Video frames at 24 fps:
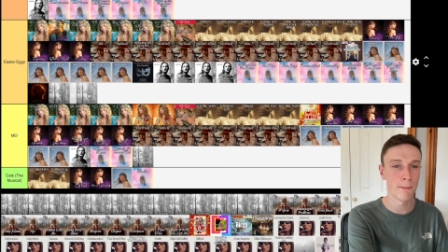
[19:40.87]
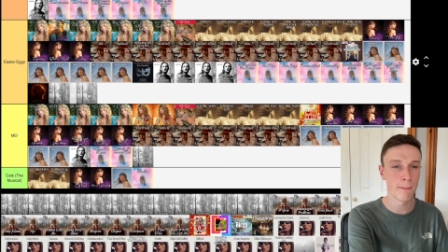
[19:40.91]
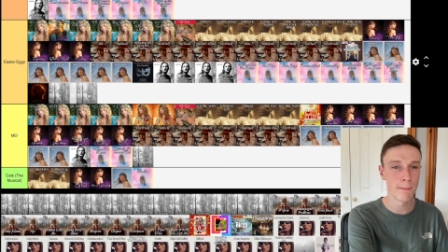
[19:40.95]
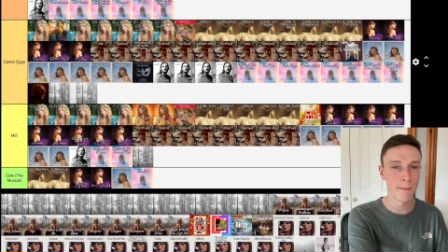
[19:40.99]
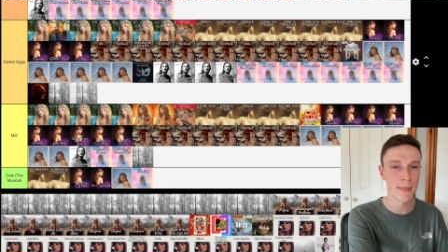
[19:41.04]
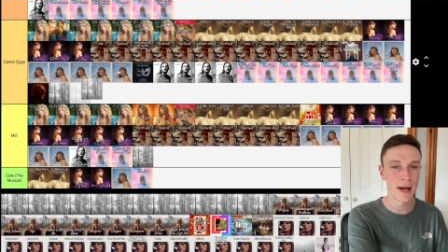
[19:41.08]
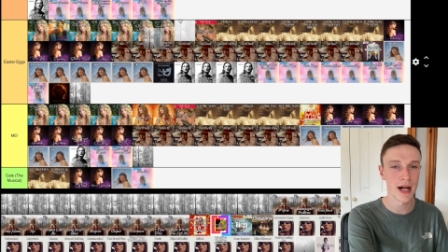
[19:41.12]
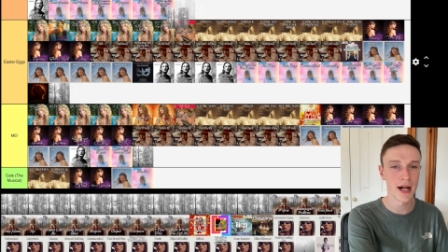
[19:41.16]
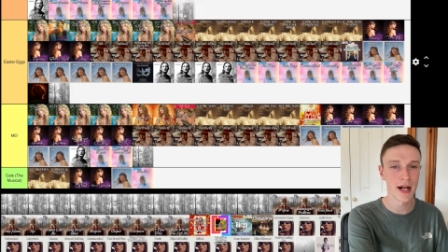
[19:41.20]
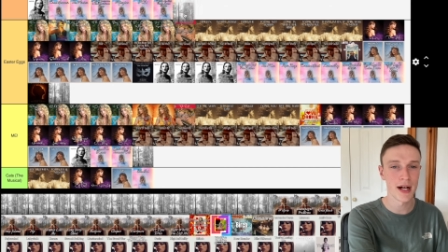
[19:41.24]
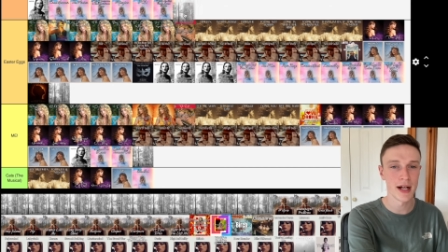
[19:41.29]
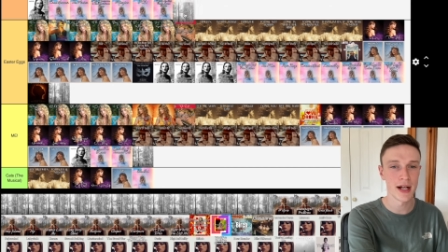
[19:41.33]
but
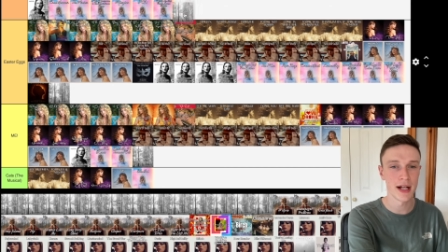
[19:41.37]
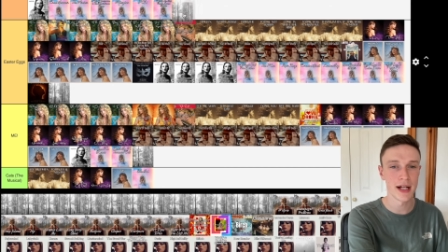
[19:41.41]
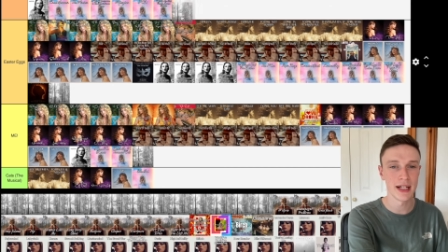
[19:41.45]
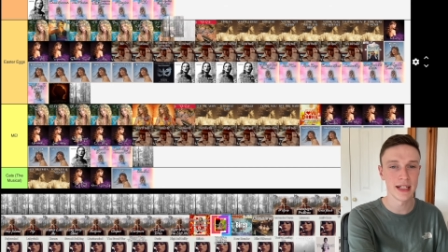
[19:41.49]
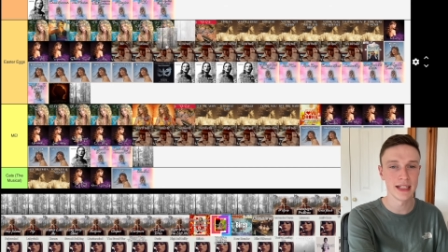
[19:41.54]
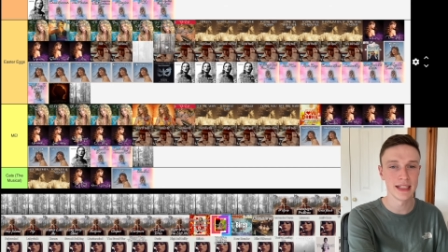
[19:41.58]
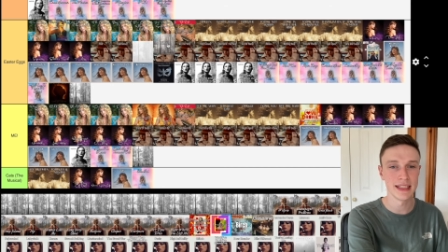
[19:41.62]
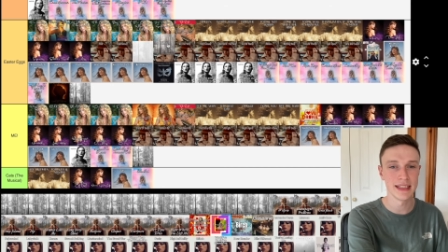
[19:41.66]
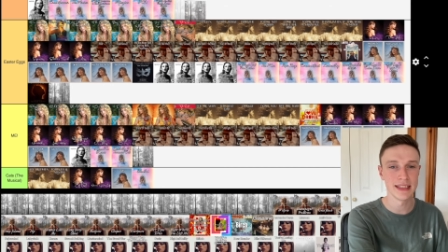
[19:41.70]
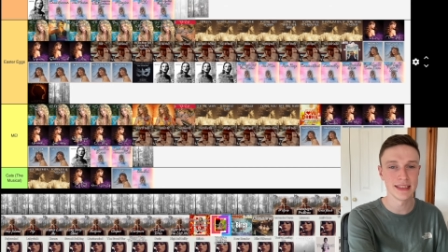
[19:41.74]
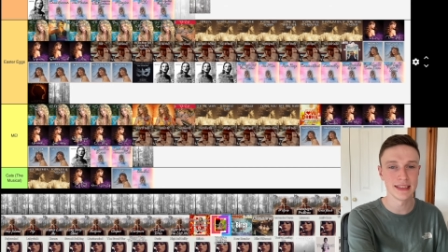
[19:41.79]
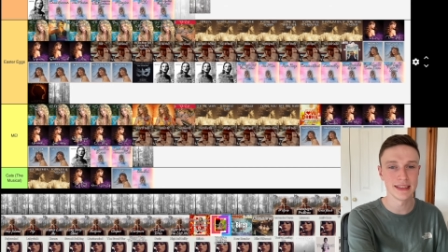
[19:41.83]
uh,
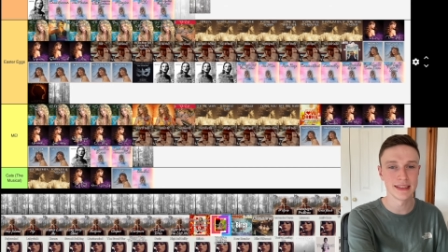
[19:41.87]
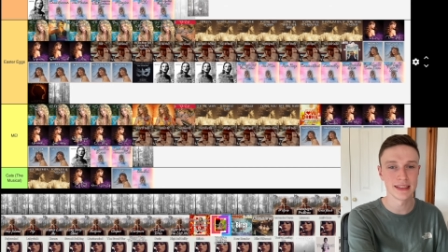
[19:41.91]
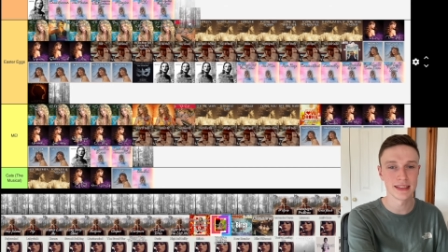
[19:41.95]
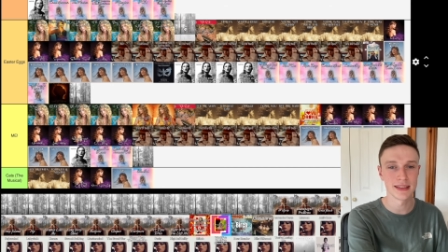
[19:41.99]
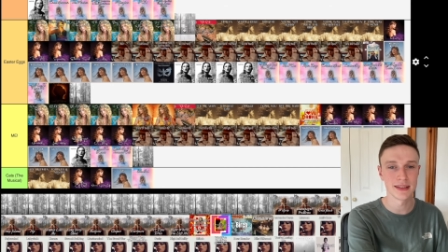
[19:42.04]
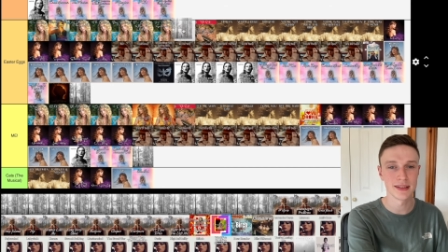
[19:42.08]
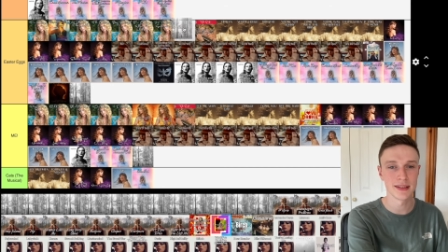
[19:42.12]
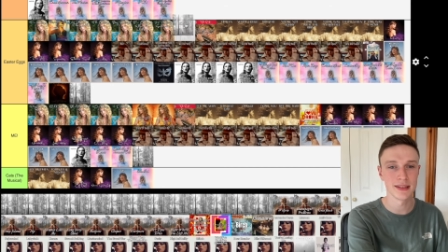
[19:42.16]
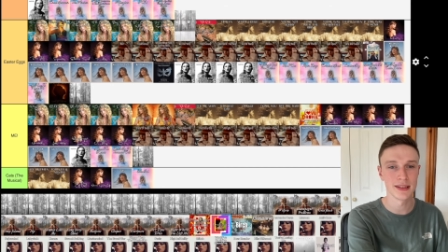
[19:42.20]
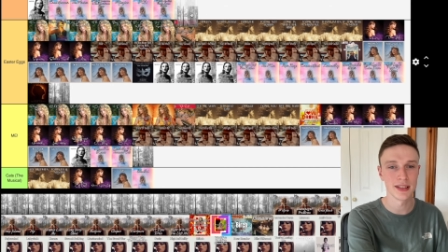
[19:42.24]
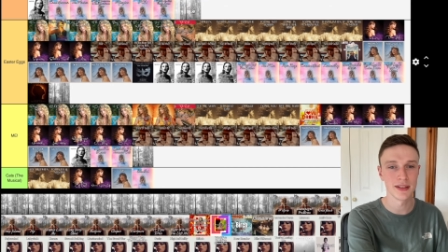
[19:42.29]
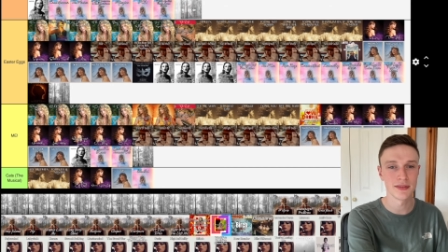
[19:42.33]
is it
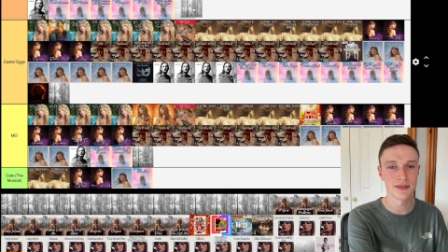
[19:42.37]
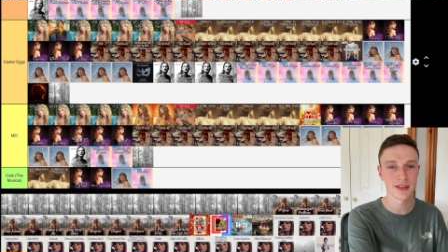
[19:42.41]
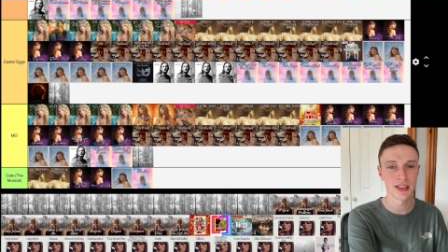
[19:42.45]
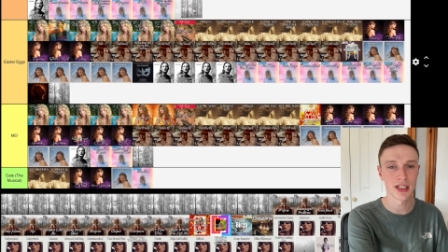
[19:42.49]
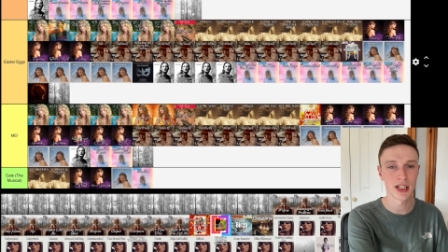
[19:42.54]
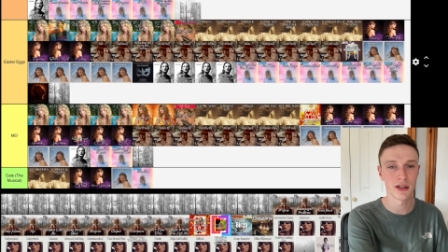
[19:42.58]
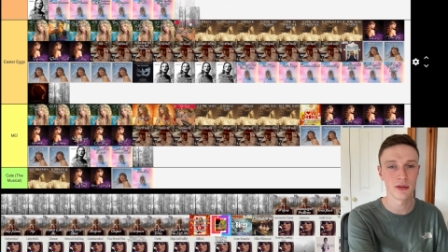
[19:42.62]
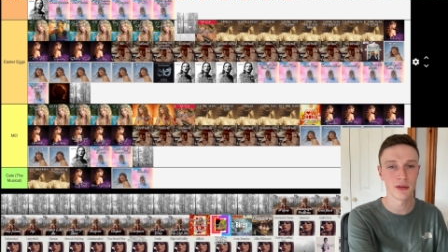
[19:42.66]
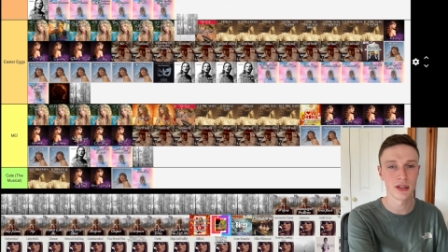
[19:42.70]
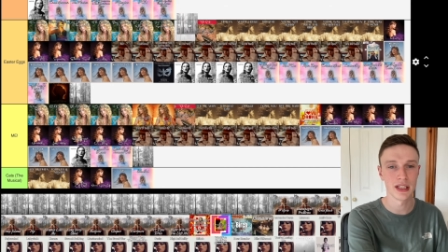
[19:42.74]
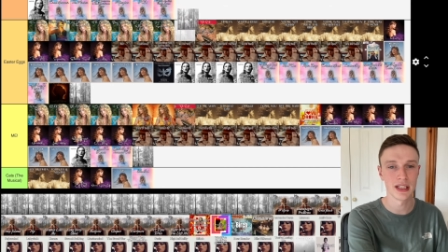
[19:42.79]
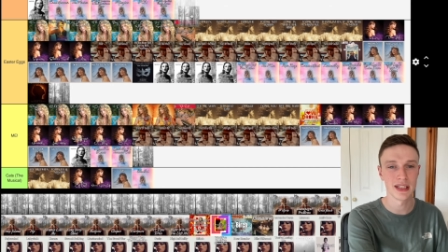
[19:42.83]
good enough to
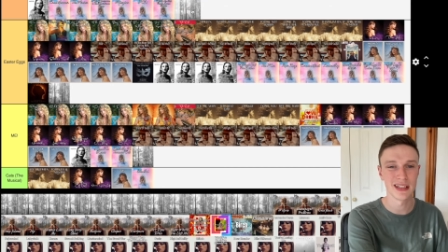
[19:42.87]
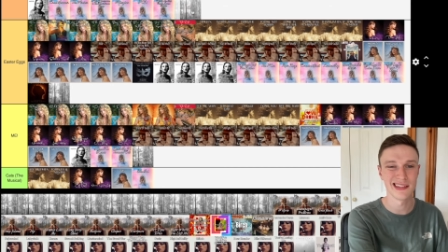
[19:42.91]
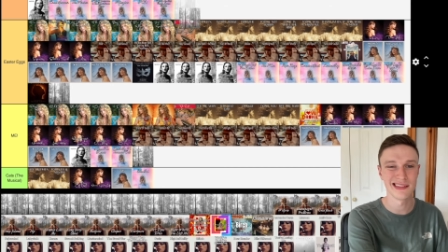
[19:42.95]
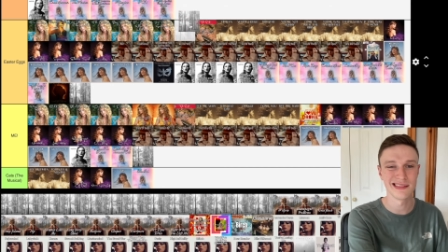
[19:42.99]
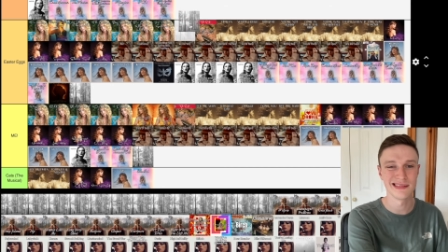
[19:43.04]
go here?